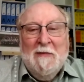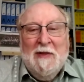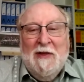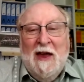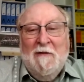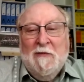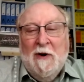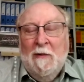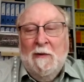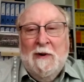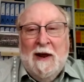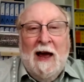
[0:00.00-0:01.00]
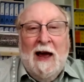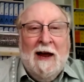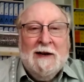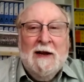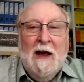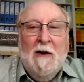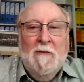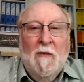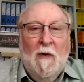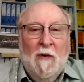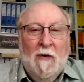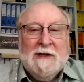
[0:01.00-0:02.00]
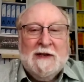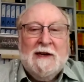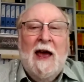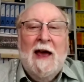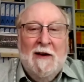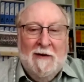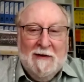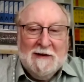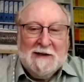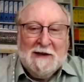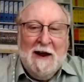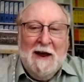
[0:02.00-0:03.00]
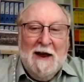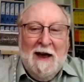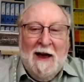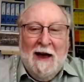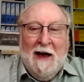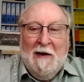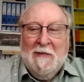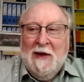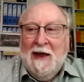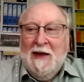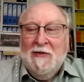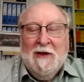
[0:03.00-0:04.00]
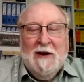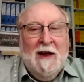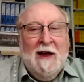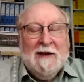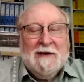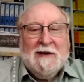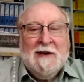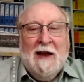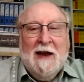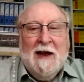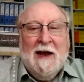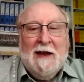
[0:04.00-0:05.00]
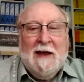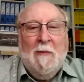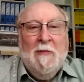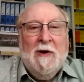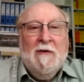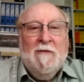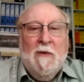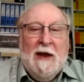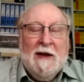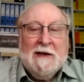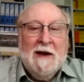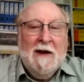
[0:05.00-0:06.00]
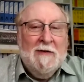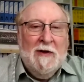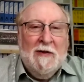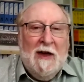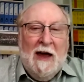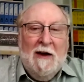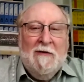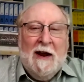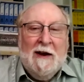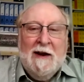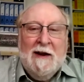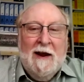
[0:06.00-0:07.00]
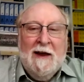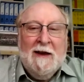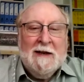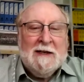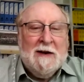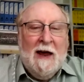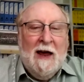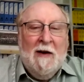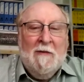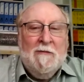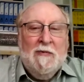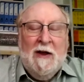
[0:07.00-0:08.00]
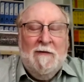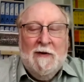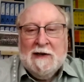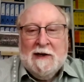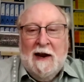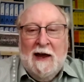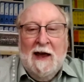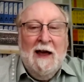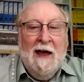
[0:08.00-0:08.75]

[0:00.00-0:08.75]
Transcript: They probably had more sales in the last couple of weeks than they have had in years previously.